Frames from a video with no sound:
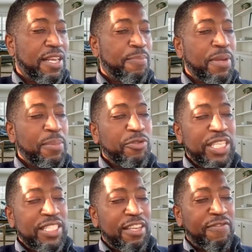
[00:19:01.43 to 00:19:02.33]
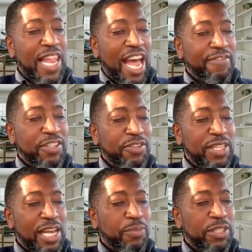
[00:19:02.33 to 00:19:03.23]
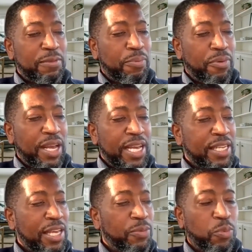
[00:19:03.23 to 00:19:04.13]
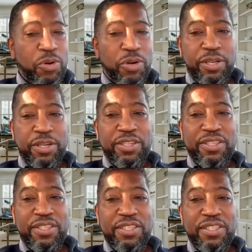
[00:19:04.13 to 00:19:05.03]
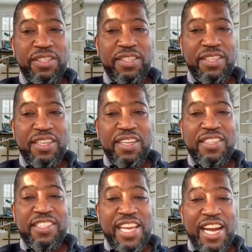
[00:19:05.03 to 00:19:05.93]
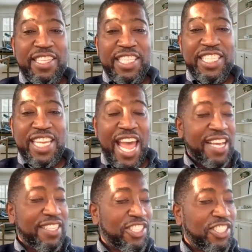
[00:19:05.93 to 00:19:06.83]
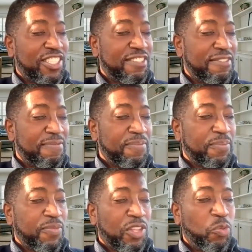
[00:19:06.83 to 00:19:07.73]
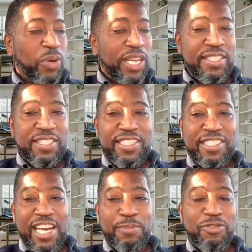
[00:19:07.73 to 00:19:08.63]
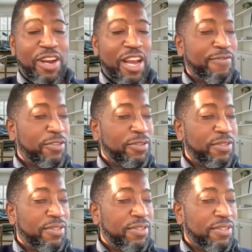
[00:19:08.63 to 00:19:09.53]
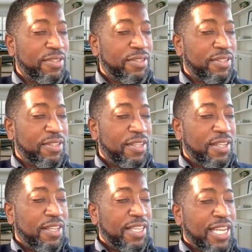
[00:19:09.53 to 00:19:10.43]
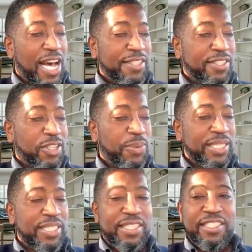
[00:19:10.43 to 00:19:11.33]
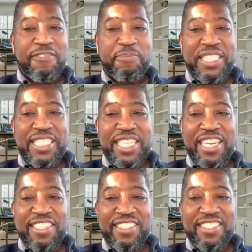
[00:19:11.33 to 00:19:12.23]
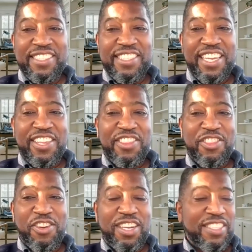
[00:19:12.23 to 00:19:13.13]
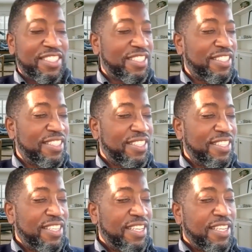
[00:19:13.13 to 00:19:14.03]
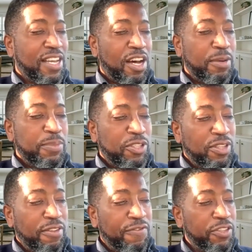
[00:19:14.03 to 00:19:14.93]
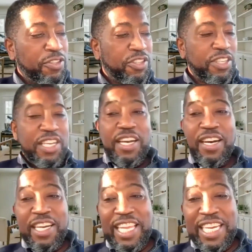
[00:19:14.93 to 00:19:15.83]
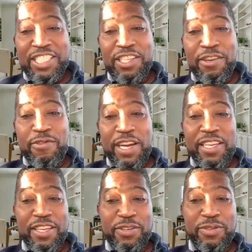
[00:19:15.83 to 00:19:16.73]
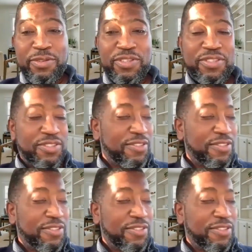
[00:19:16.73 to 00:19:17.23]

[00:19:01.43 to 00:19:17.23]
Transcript: memories of laughter that was bread and water, stylish hats, ways to time travel, the consequences of mistakes and second thoughts, gum to the future, a collection of radios,